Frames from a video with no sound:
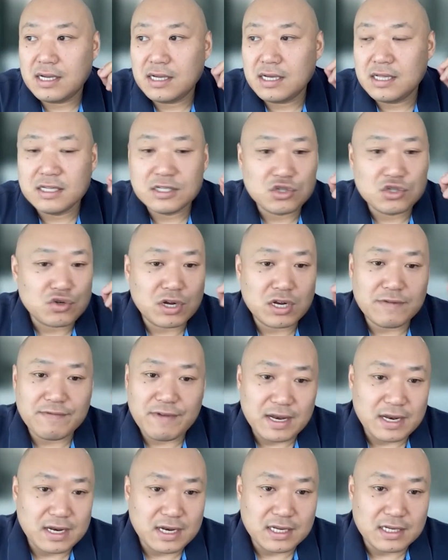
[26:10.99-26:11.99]
illustrative
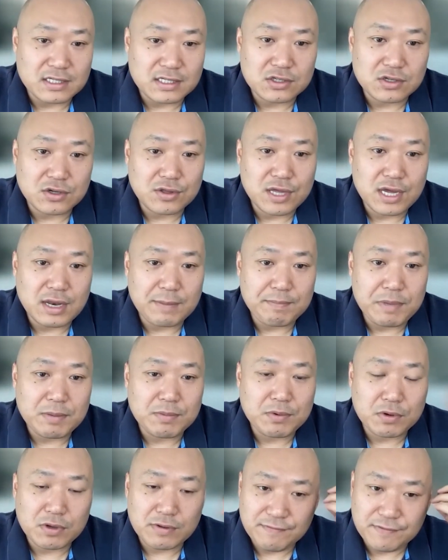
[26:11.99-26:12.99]
editing so that
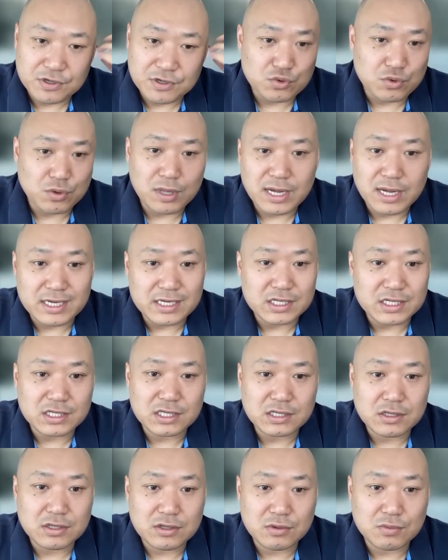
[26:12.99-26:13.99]
people can
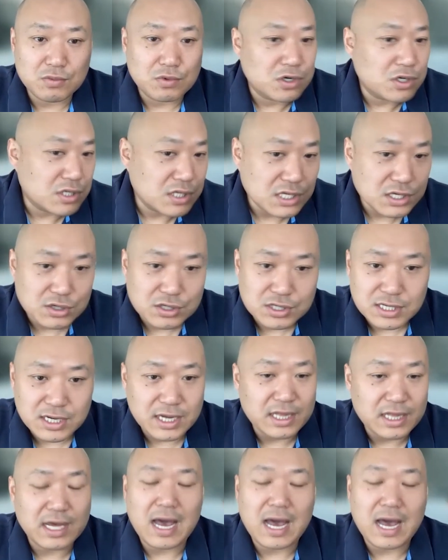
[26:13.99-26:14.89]
visualize the words that you're saying?